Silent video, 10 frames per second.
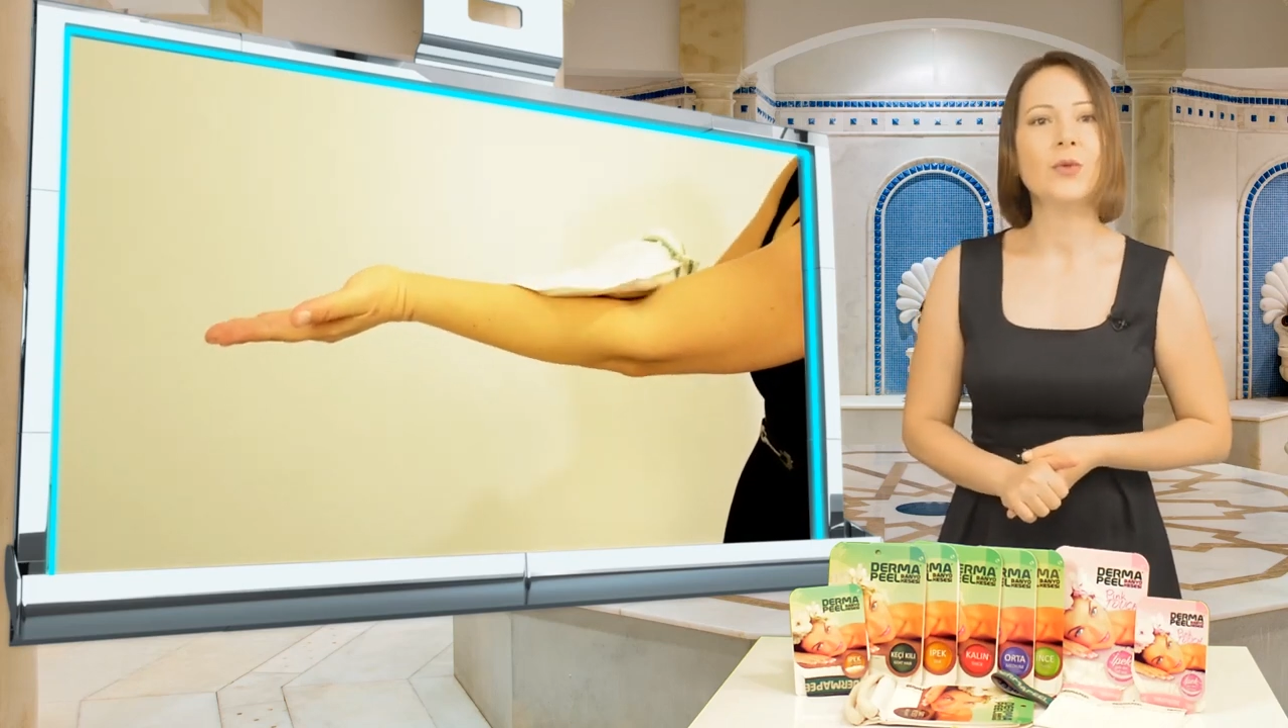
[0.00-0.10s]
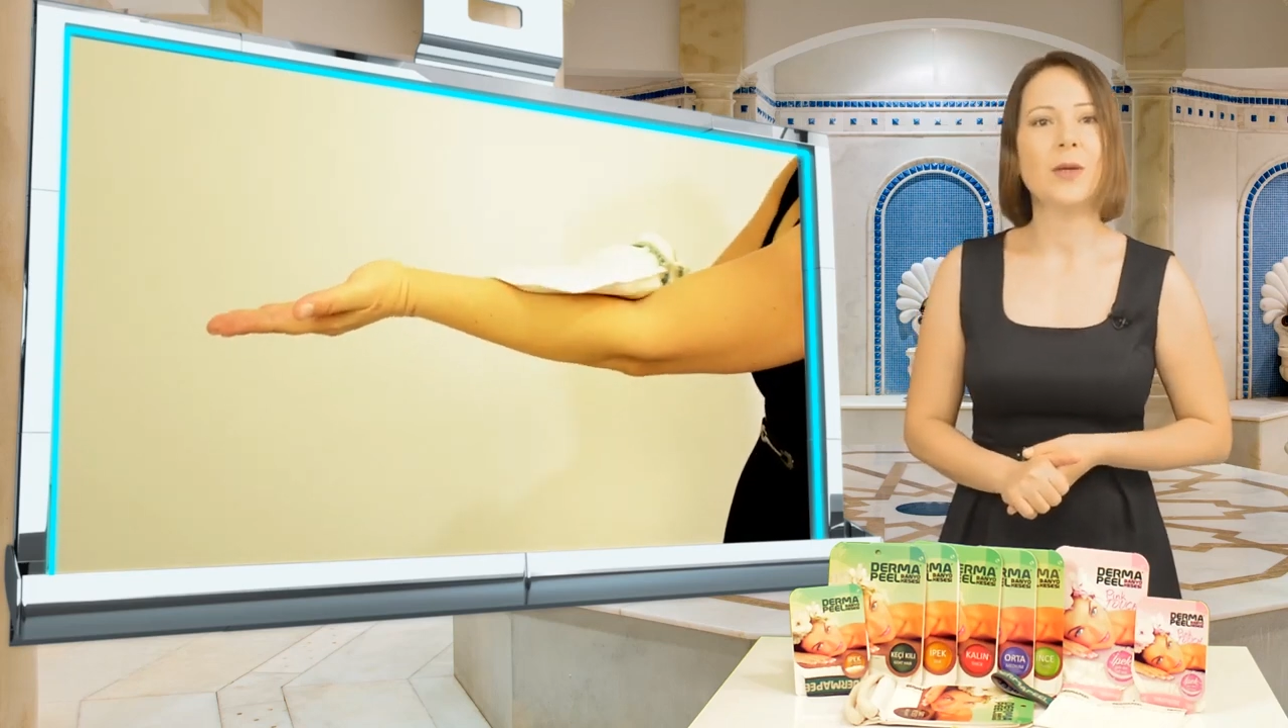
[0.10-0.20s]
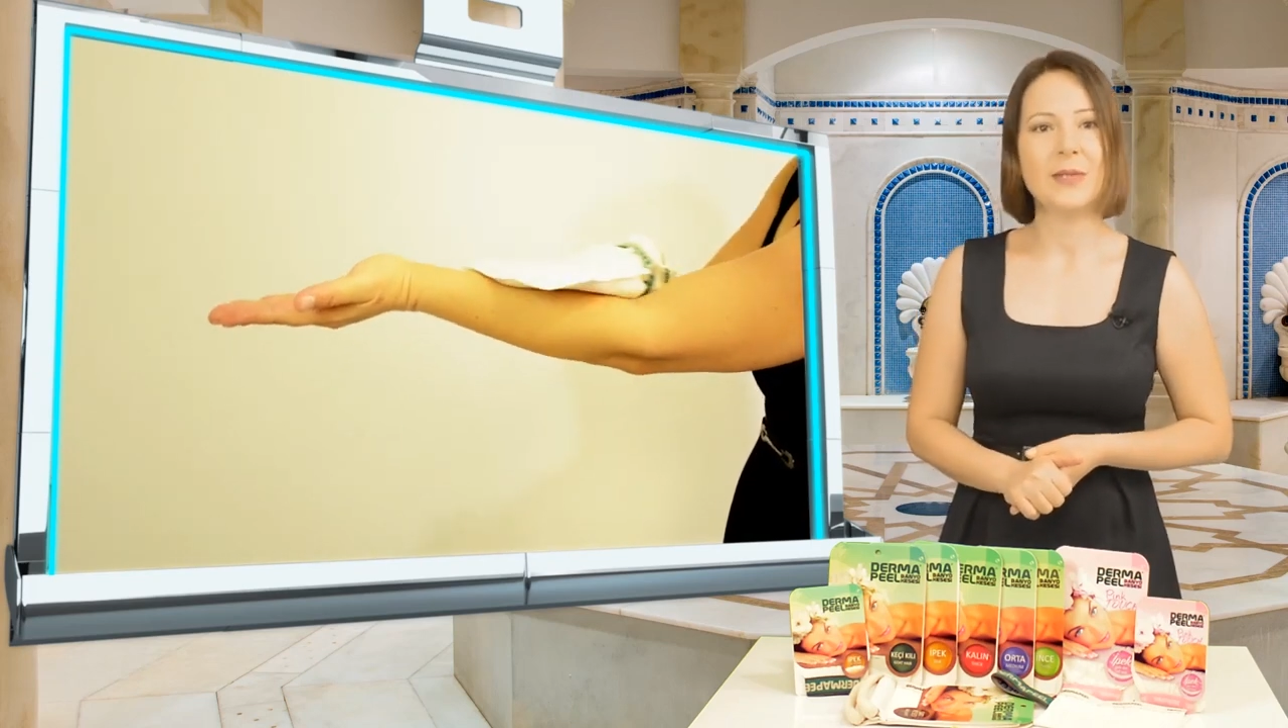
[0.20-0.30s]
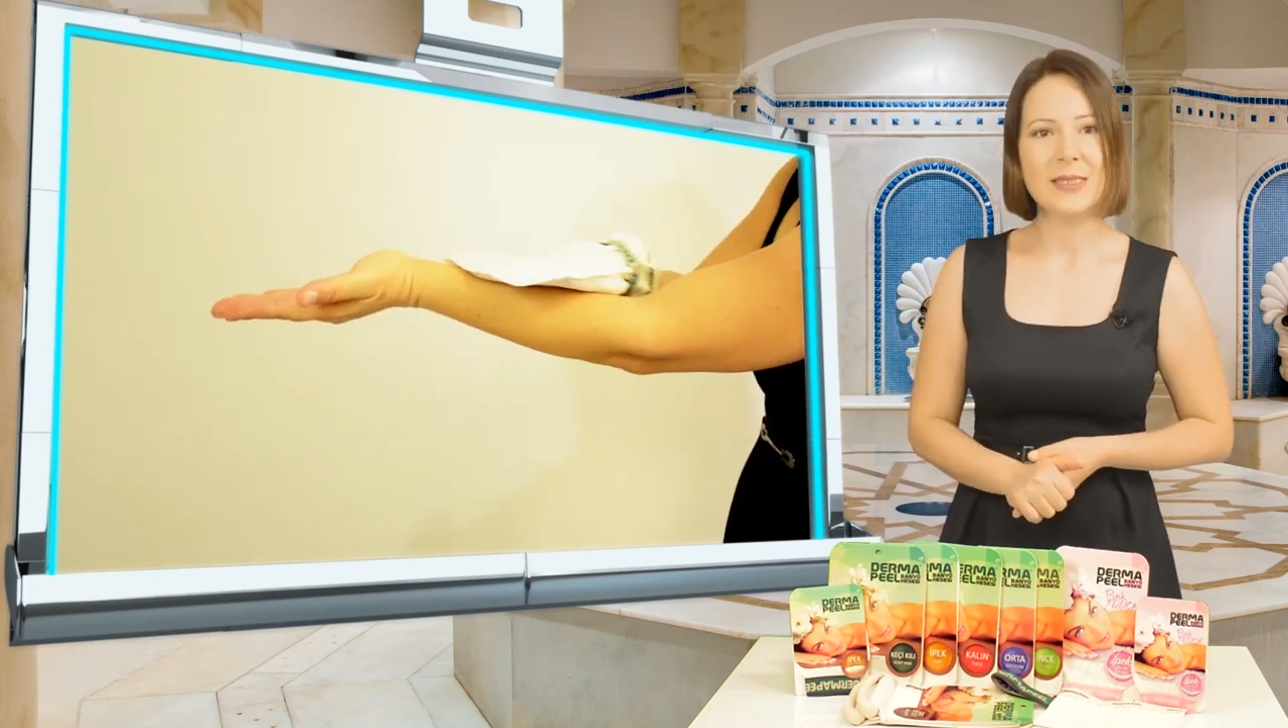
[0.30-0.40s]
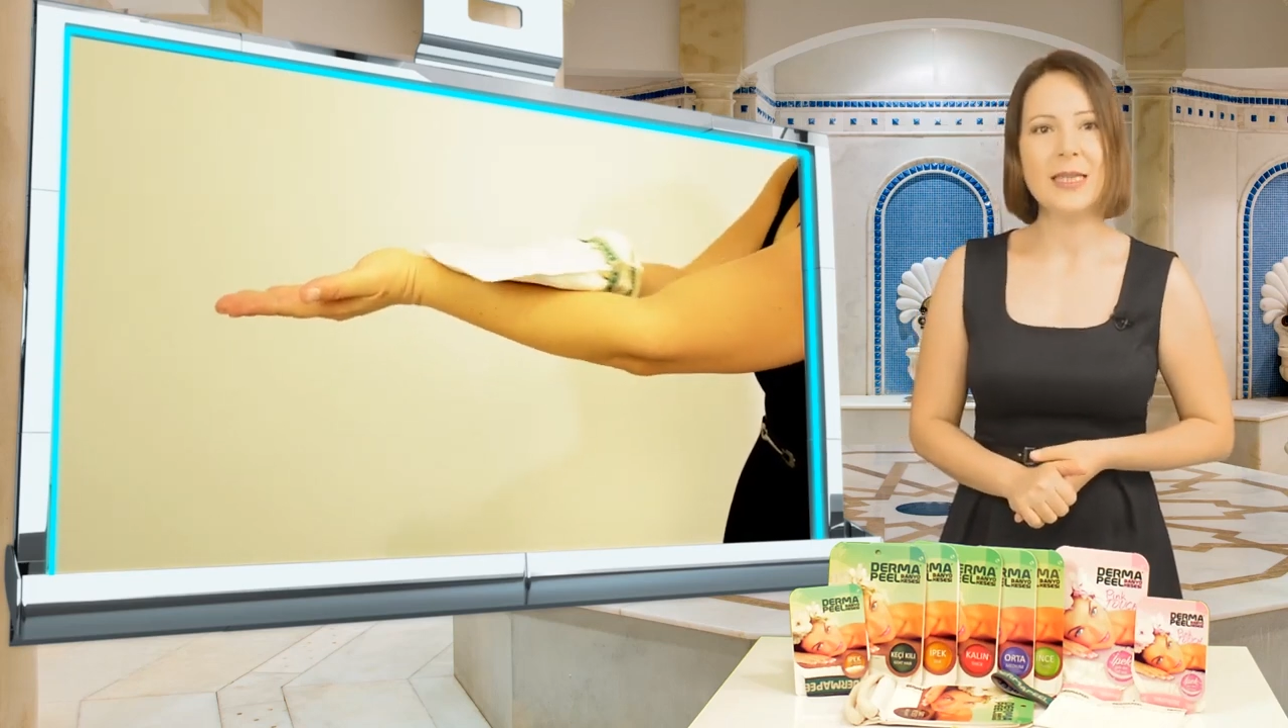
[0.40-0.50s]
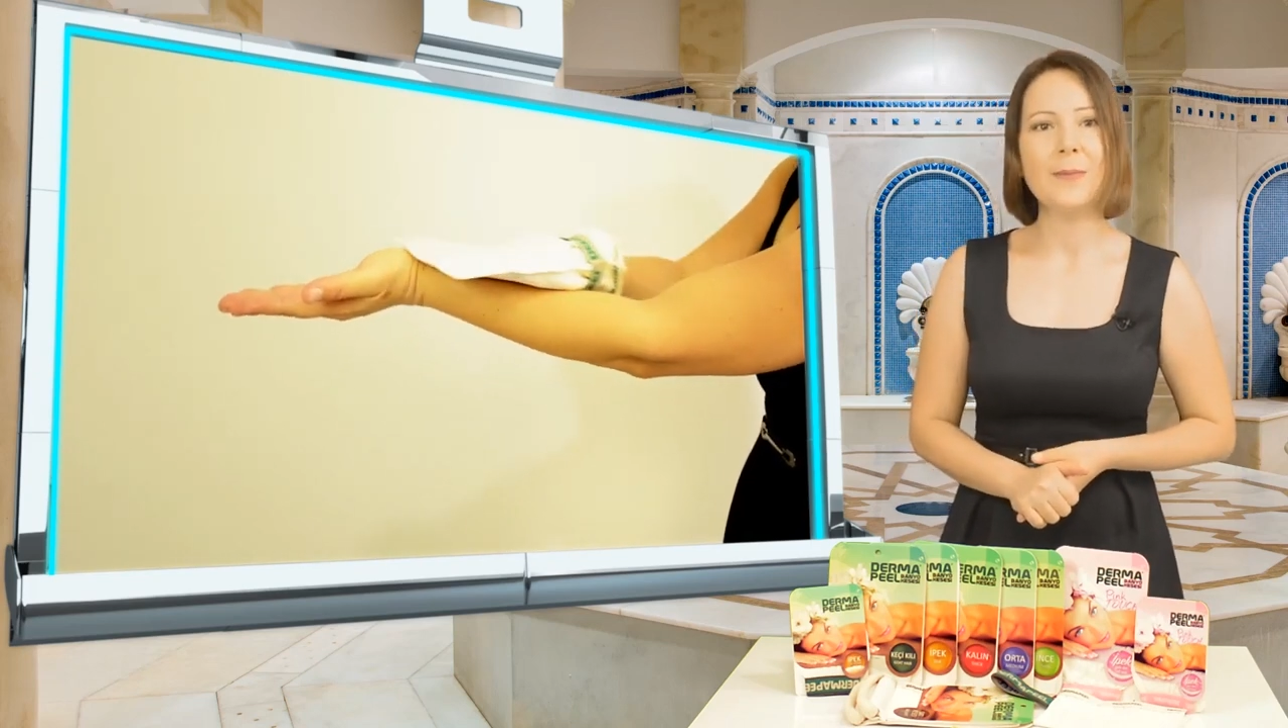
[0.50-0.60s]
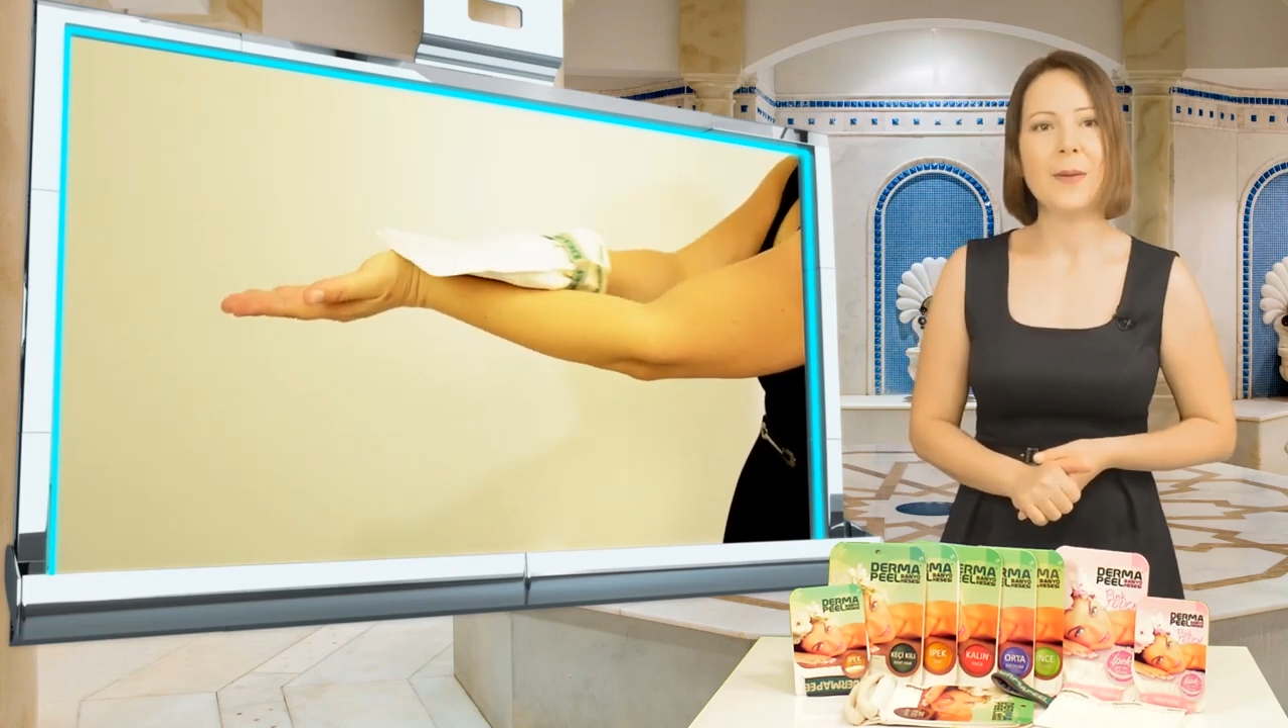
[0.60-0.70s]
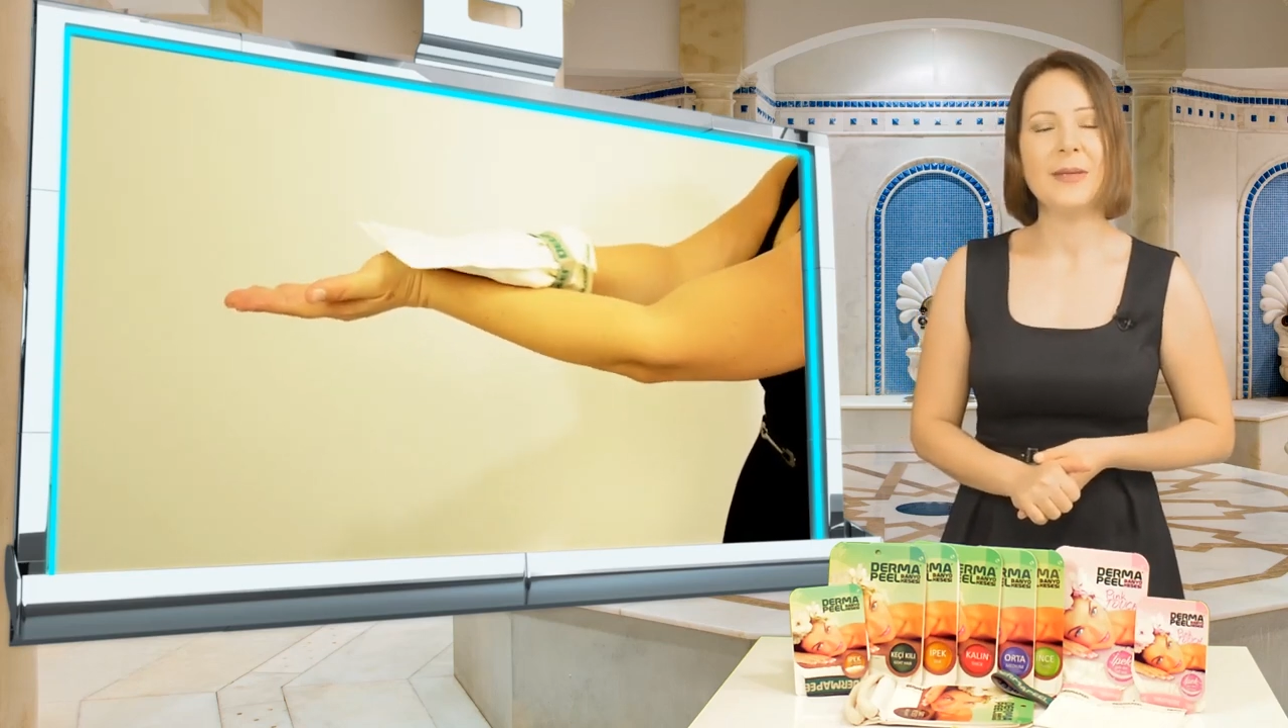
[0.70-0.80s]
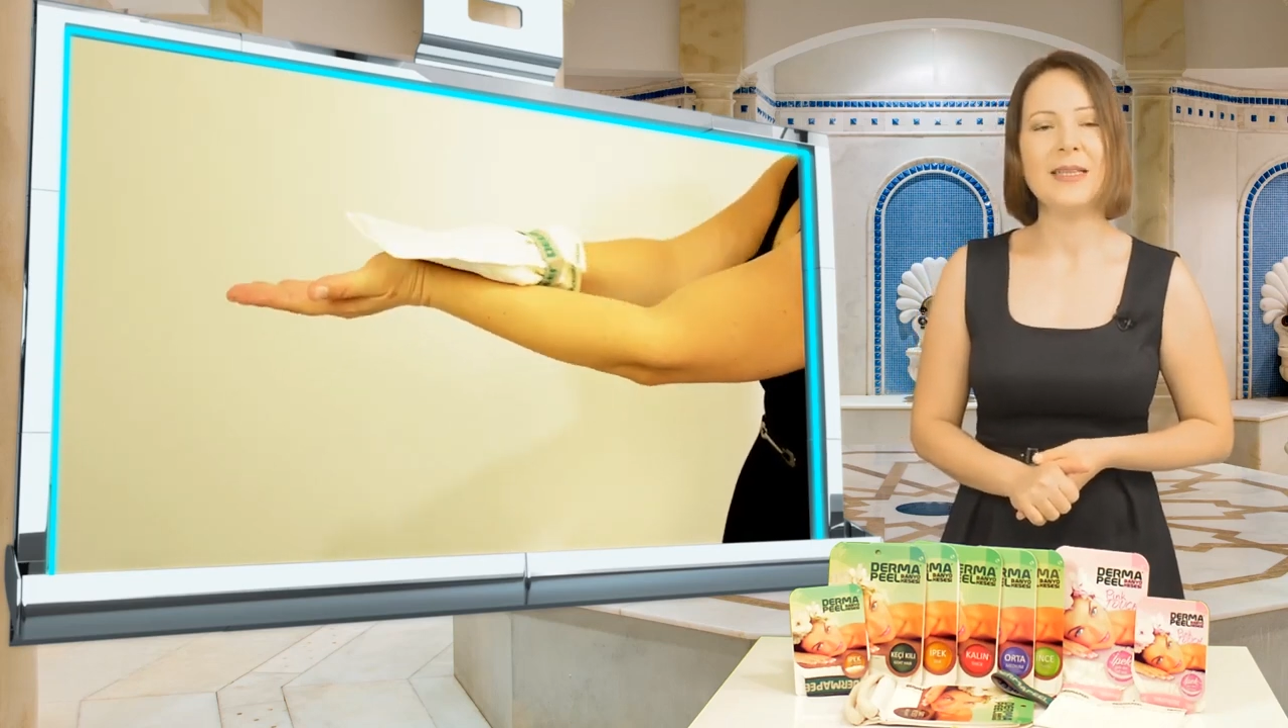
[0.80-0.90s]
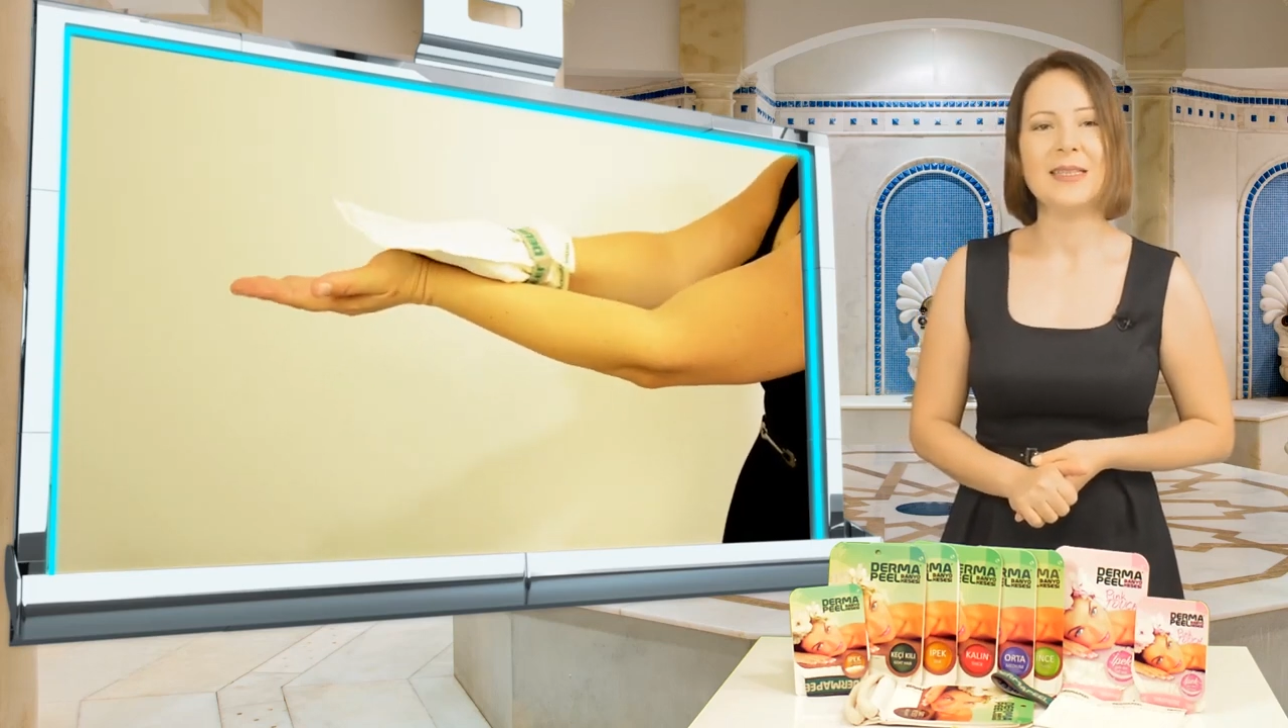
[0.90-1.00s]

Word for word: too hard.